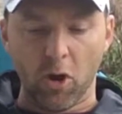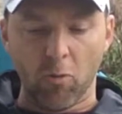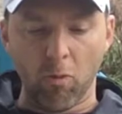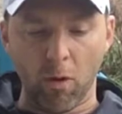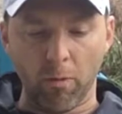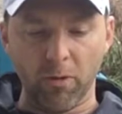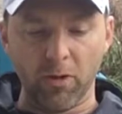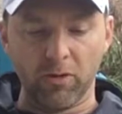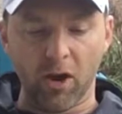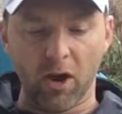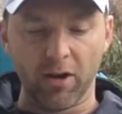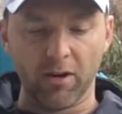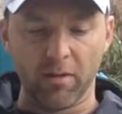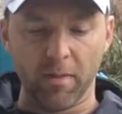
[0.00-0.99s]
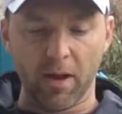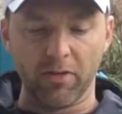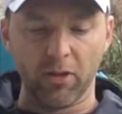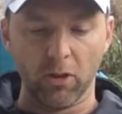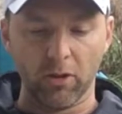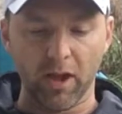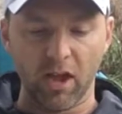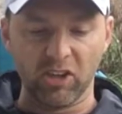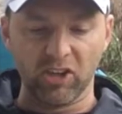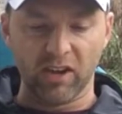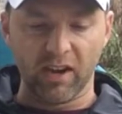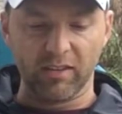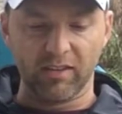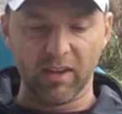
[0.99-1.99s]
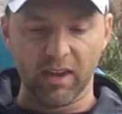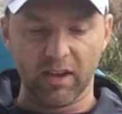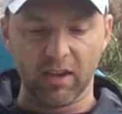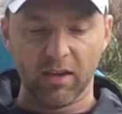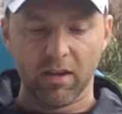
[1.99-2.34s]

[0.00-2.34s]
What were you talking about, the location I seek?